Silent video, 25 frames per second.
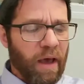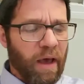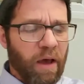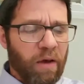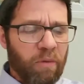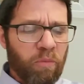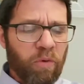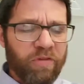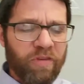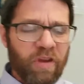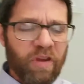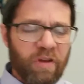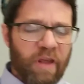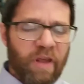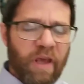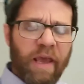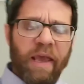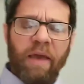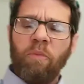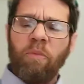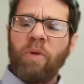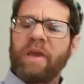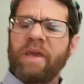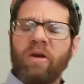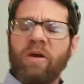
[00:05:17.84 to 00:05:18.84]

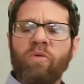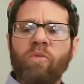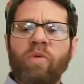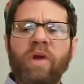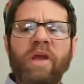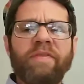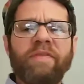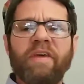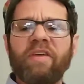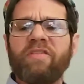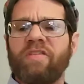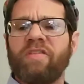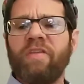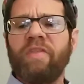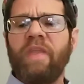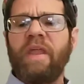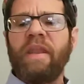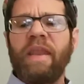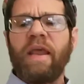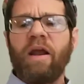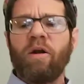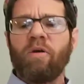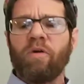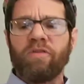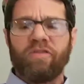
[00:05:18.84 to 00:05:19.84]
We can read this in the
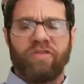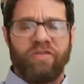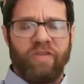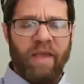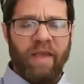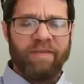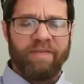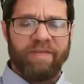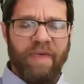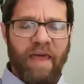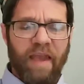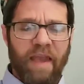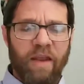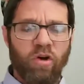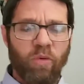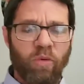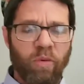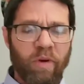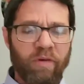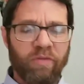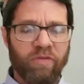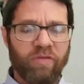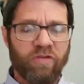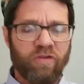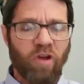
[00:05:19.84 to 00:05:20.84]
narrow sense that who
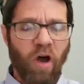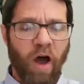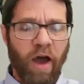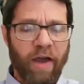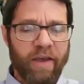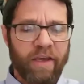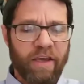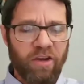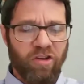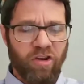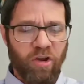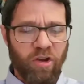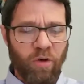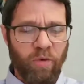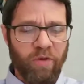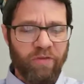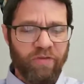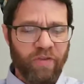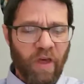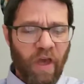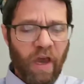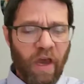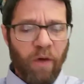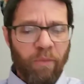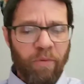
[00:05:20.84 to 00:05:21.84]
he was talking to was
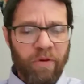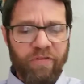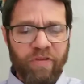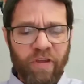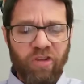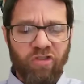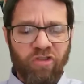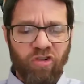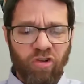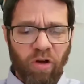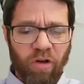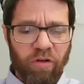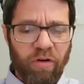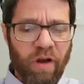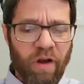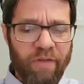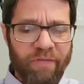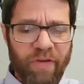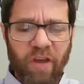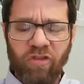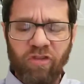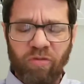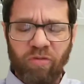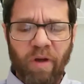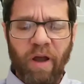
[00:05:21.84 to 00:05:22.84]
the children of
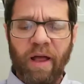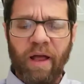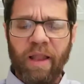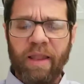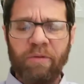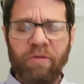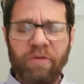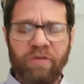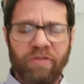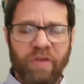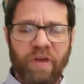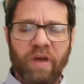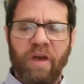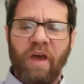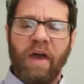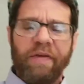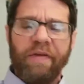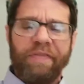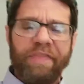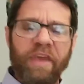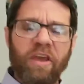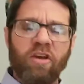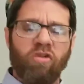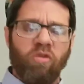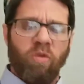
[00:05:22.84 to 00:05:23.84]
Israel. He was
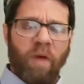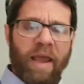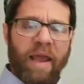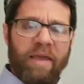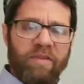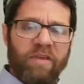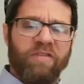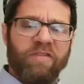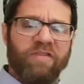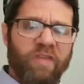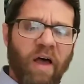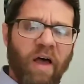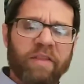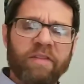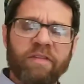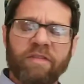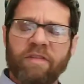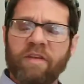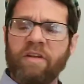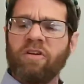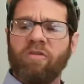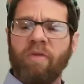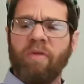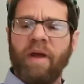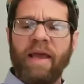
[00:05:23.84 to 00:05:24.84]
the sons
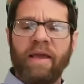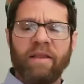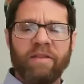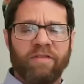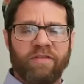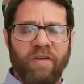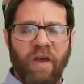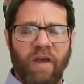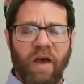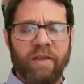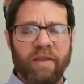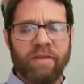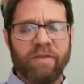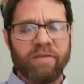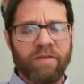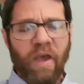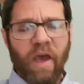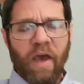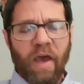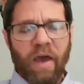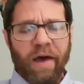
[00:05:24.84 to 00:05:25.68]
and grandsons